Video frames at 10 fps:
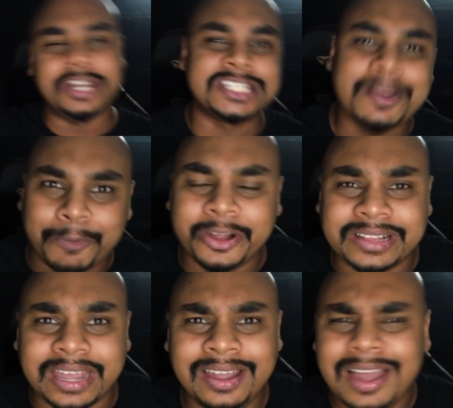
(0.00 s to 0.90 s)

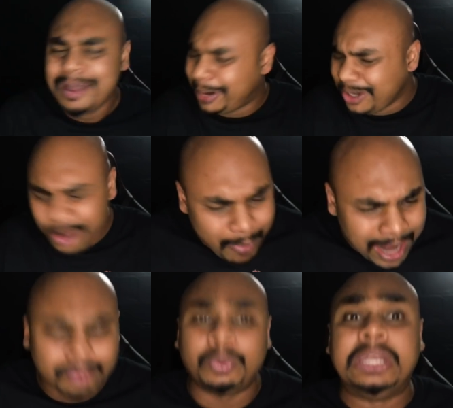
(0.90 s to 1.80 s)
disappointing. But you know
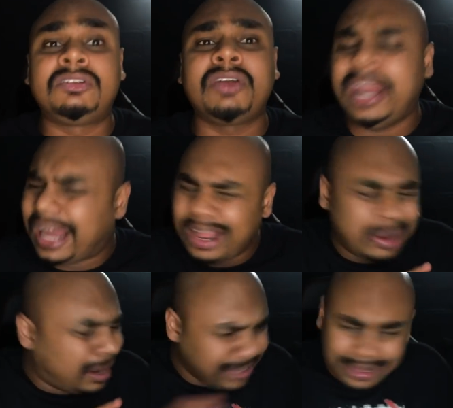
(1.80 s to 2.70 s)
what? We tried.
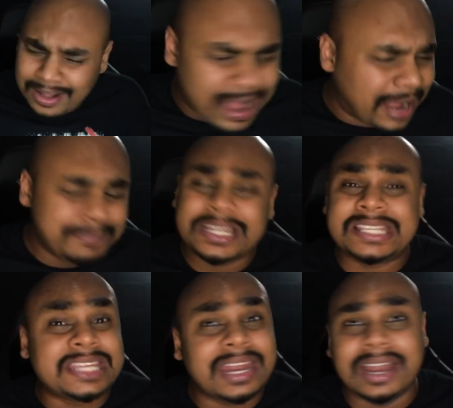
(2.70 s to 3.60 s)
I'm
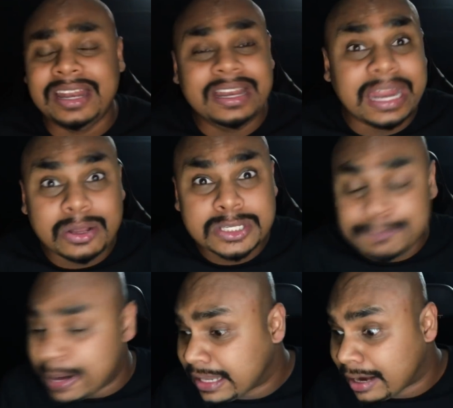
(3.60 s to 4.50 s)
just sad I didn't get to
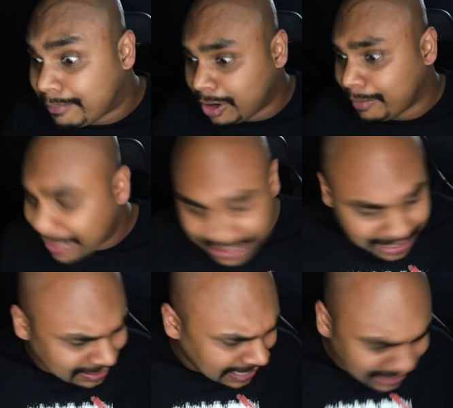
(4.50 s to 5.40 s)
spend that amount of money
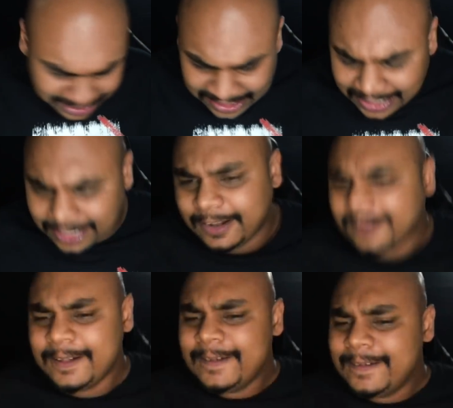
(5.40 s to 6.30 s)
and get it here.
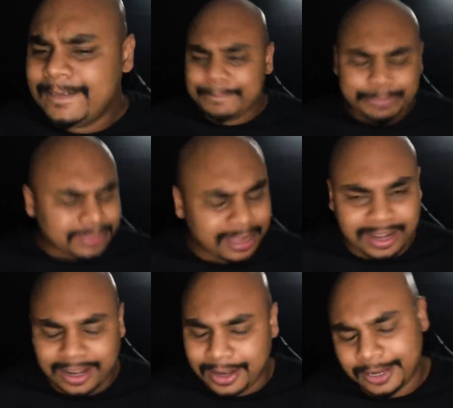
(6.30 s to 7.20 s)

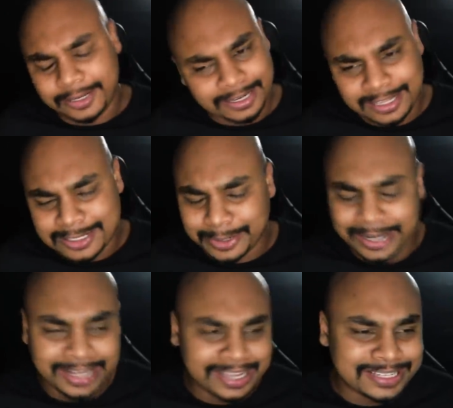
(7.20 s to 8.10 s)
It is what
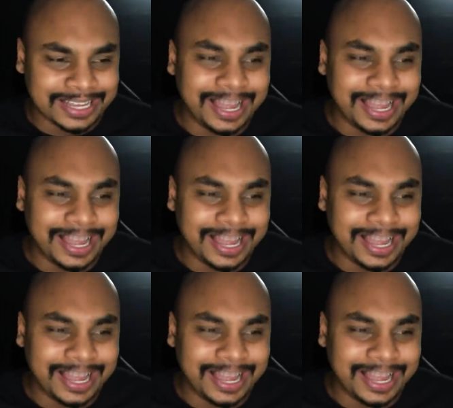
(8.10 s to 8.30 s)
it is.